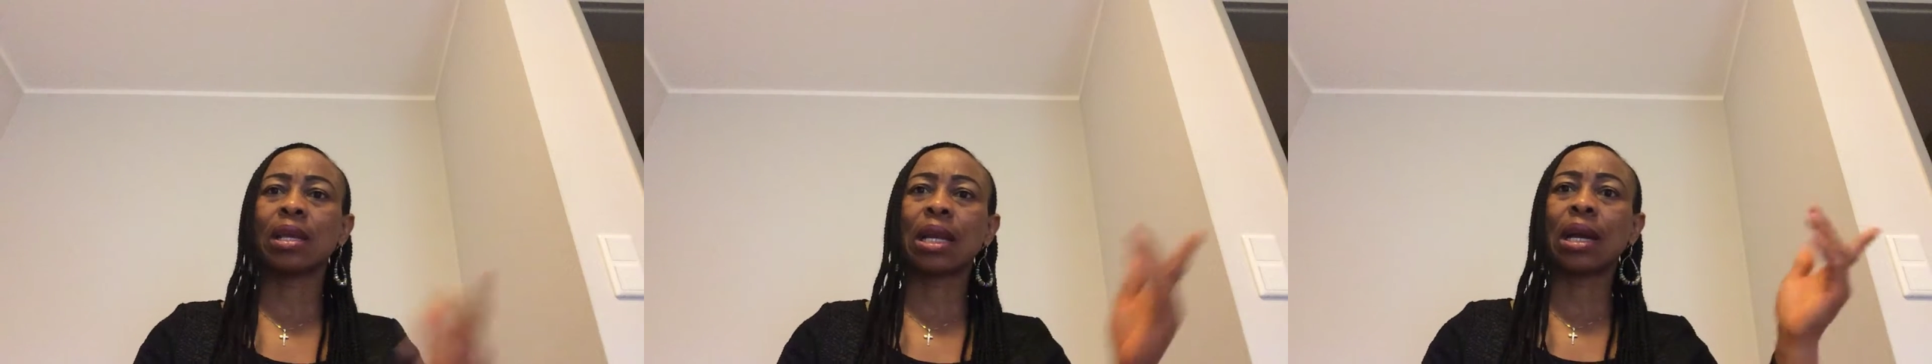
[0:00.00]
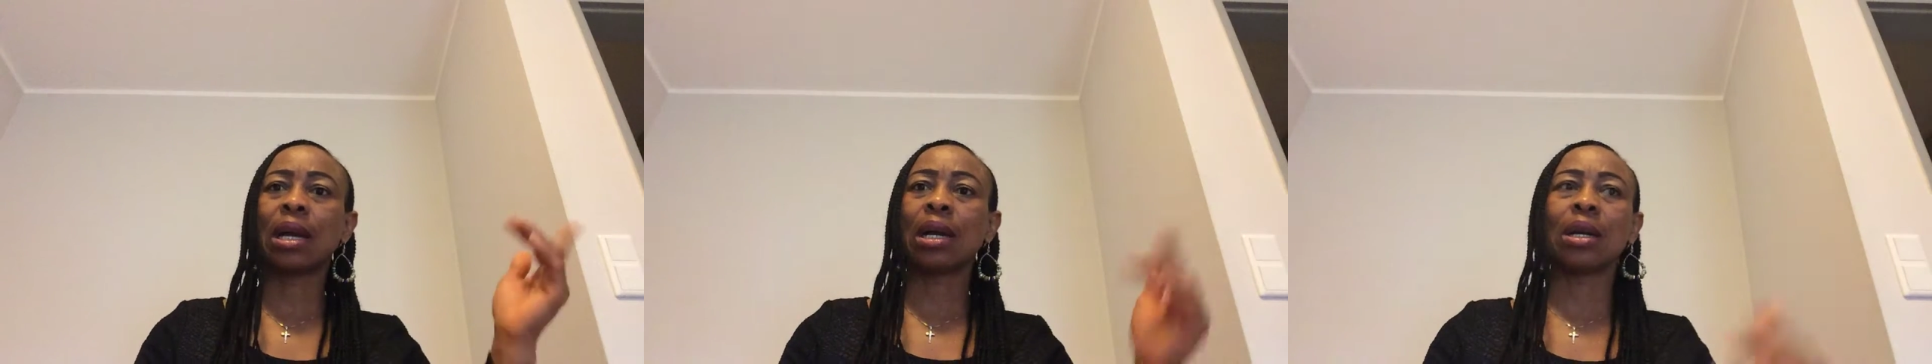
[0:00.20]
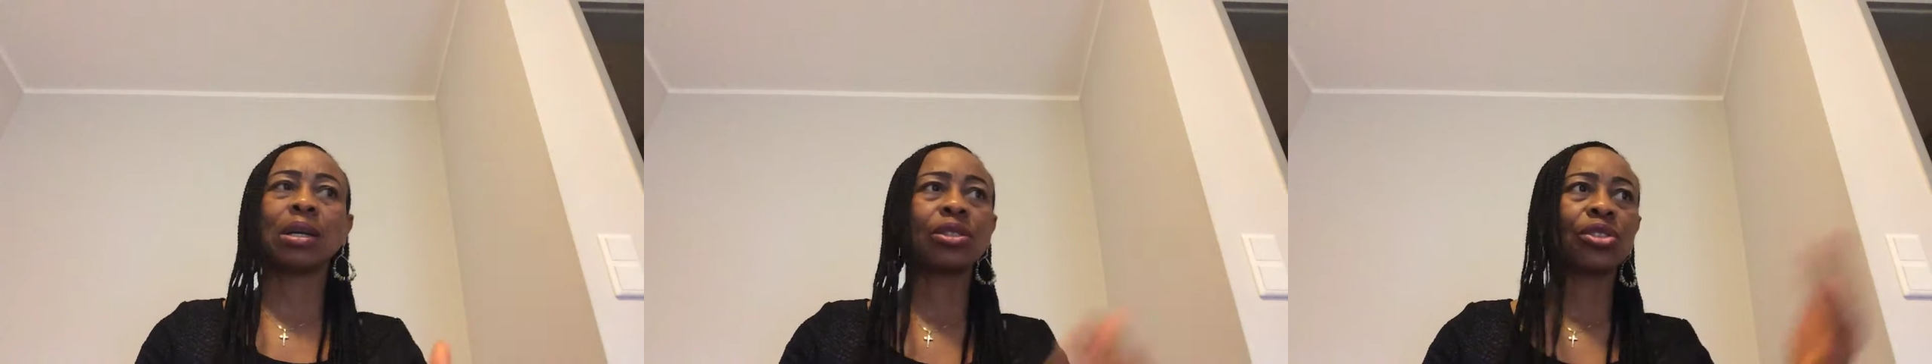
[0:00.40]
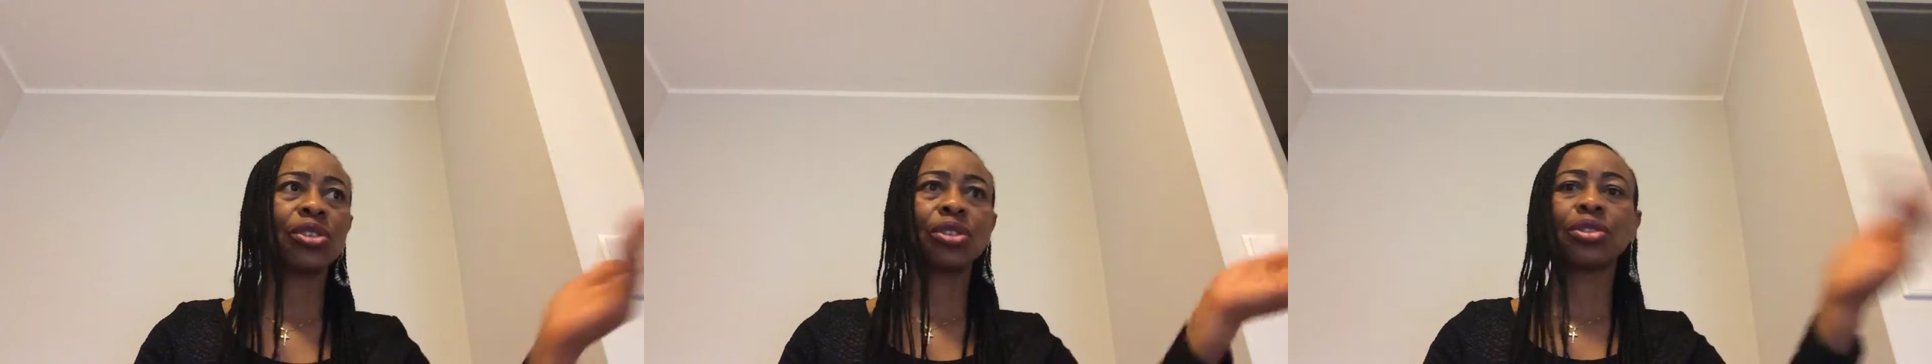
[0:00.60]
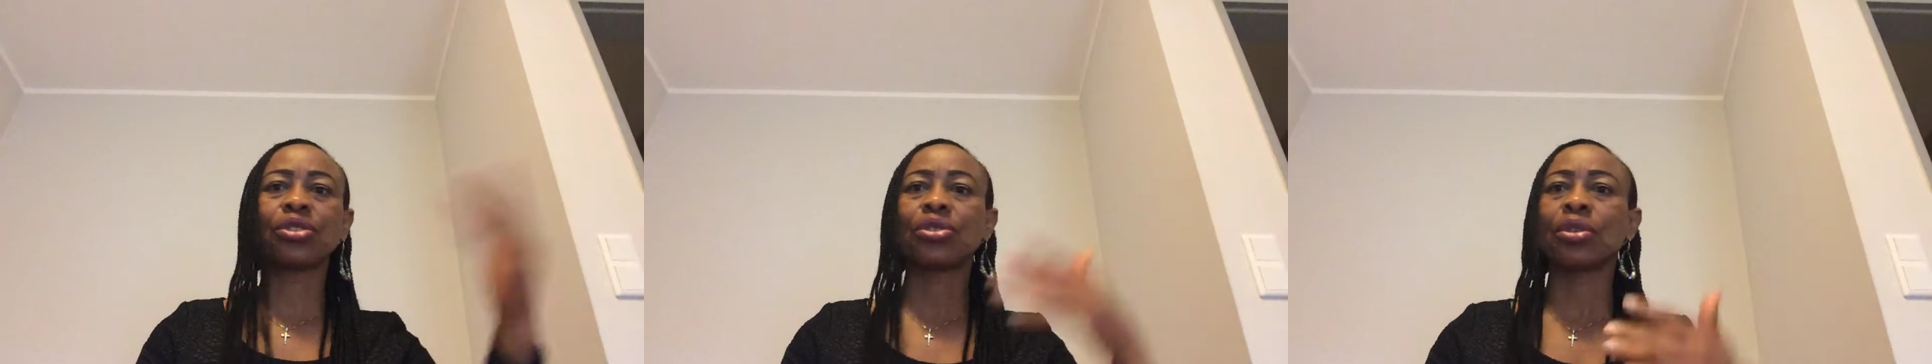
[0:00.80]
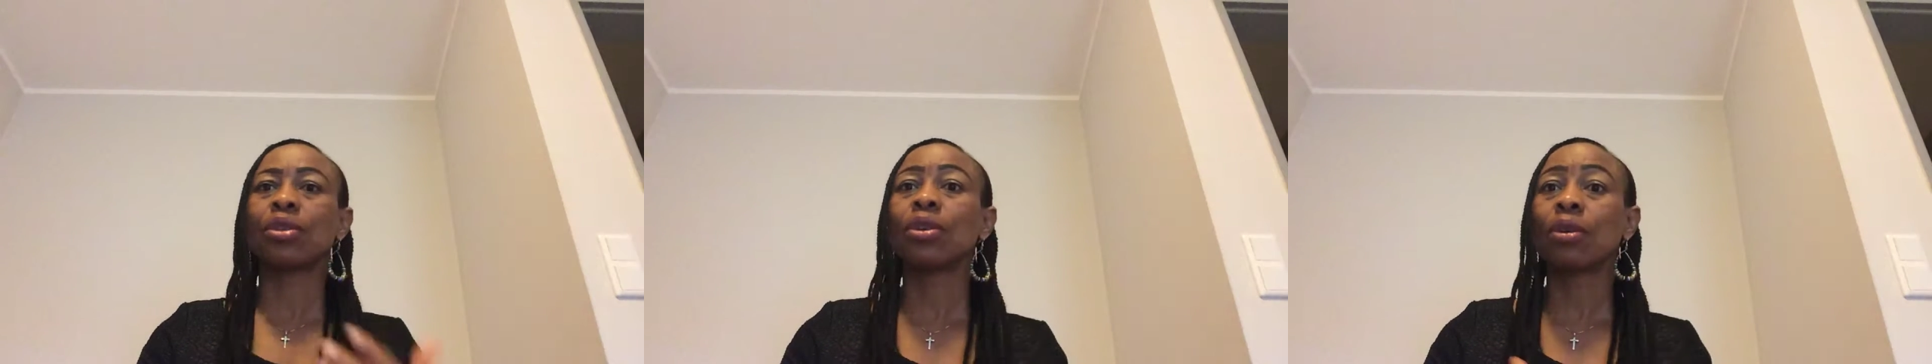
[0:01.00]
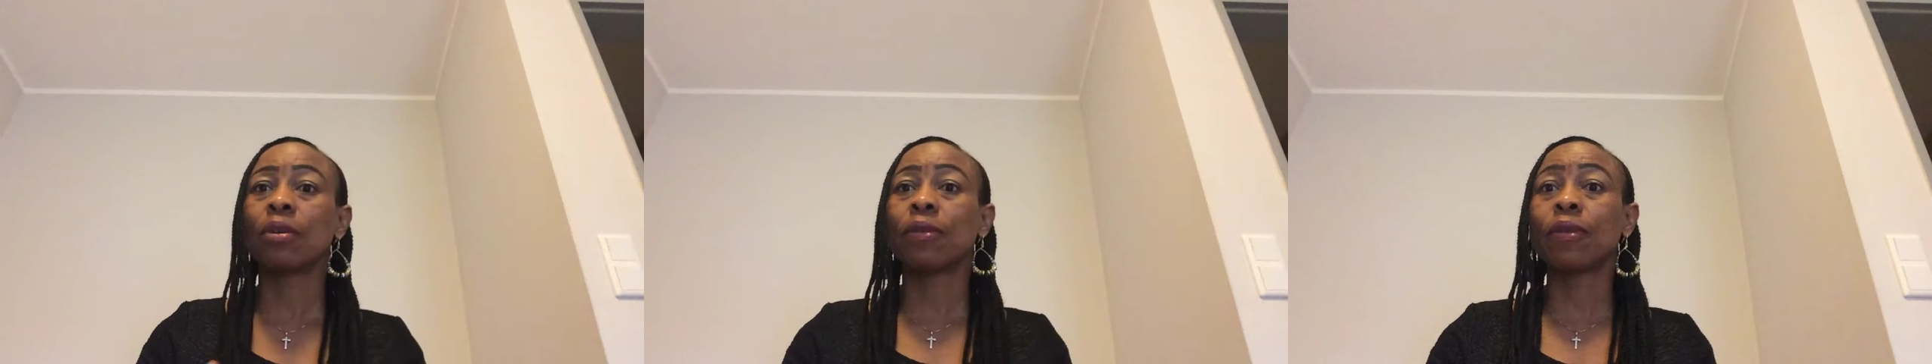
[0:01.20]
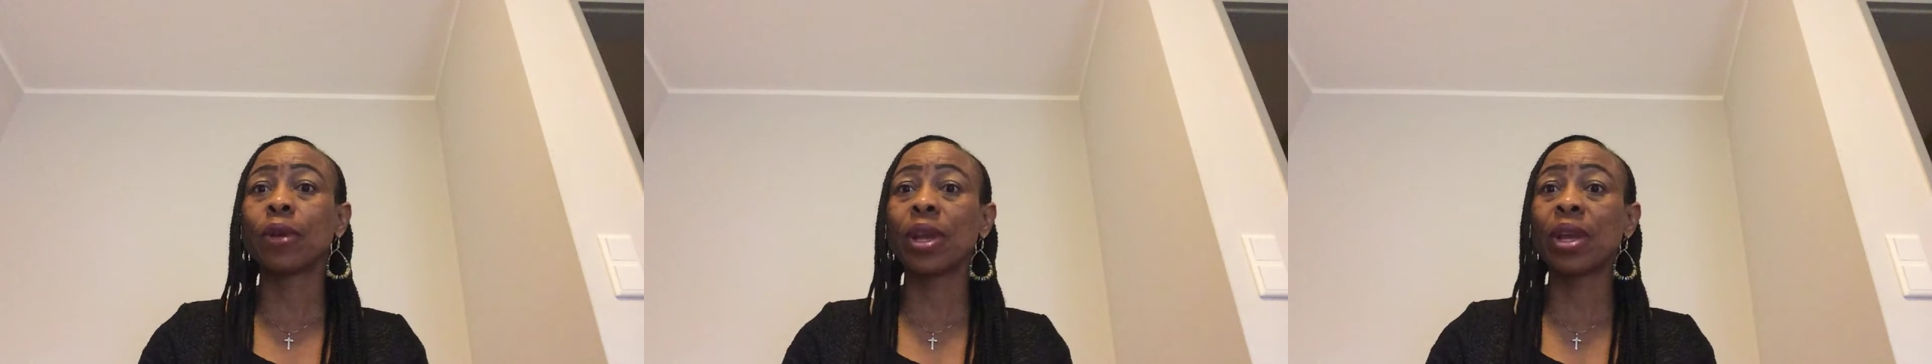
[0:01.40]
now church you can't
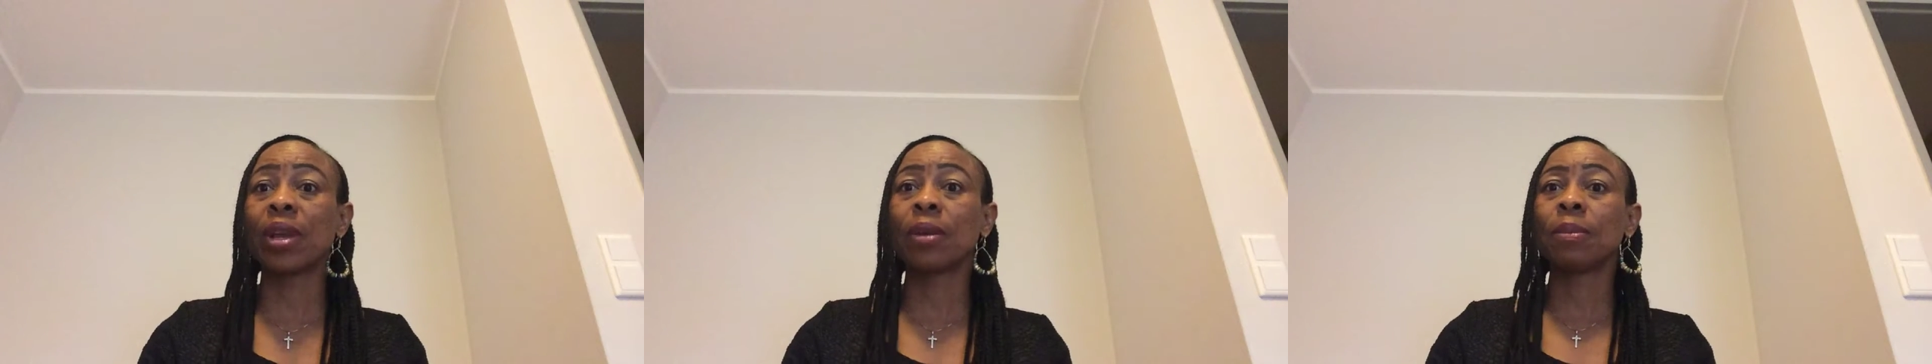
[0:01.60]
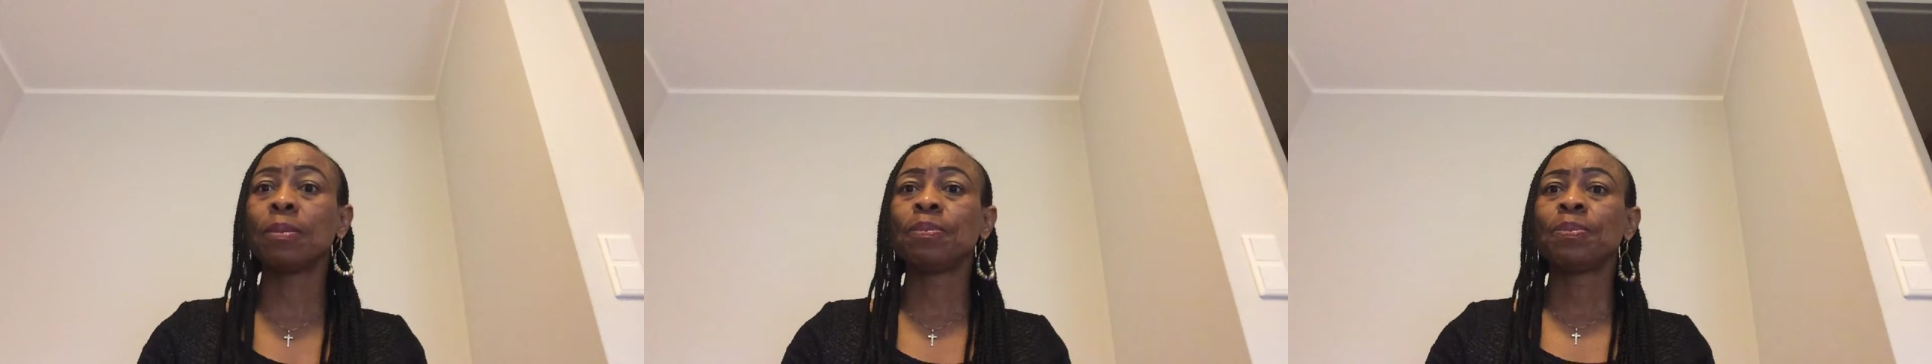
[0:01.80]
go for here,